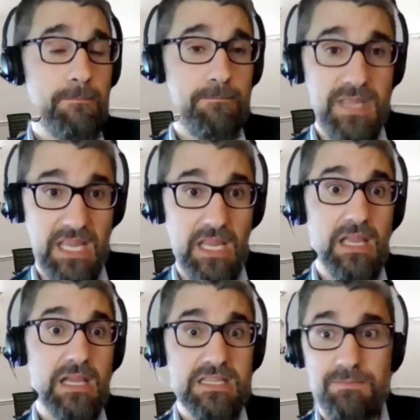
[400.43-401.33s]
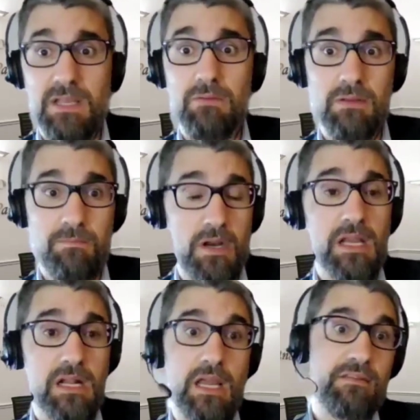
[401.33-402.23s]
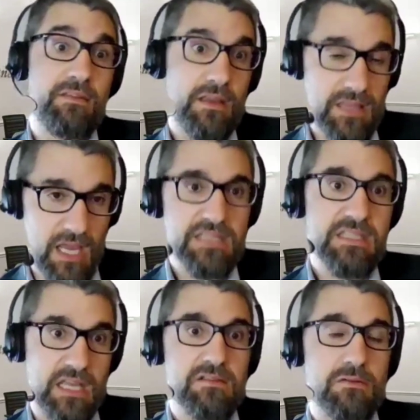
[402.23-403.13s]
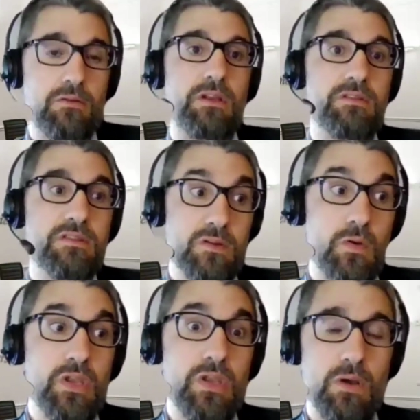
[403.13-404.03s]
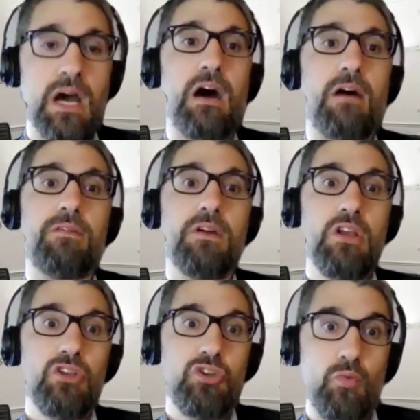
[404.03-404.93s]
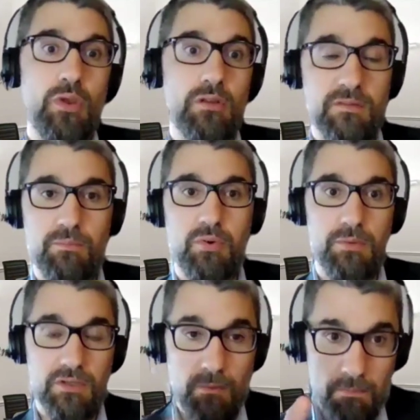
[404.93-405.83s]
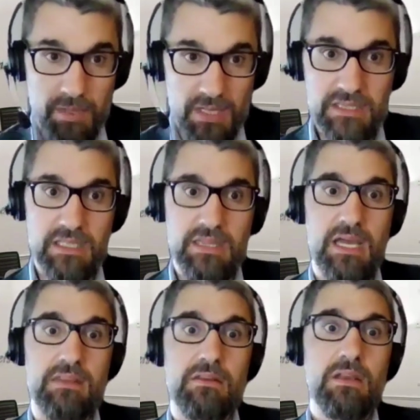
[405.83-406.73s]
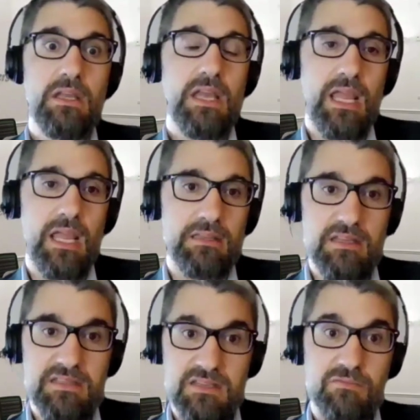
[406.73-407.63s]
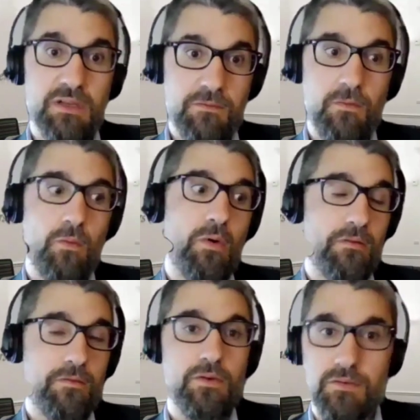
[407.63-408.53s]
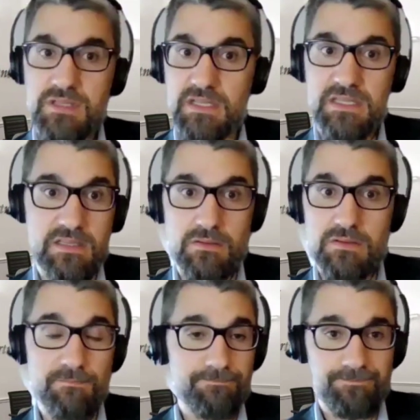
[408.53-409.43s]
B, speak with a private client tax lawyer. So you have your wills and private completely done, and it is straightforward for your successors.